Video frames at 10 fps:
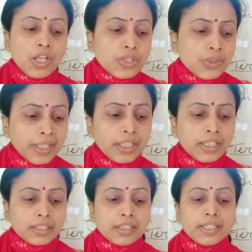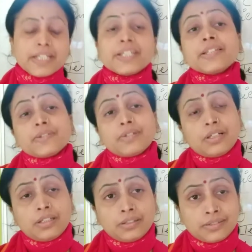So here it is
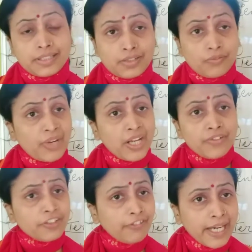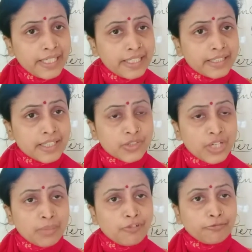where we find this
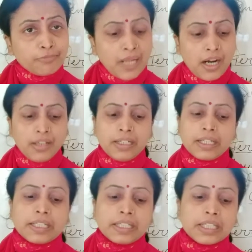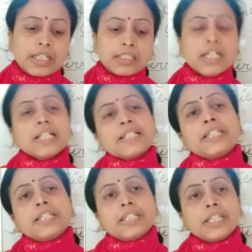type of plant near the
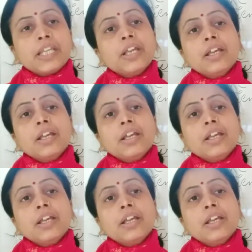sea.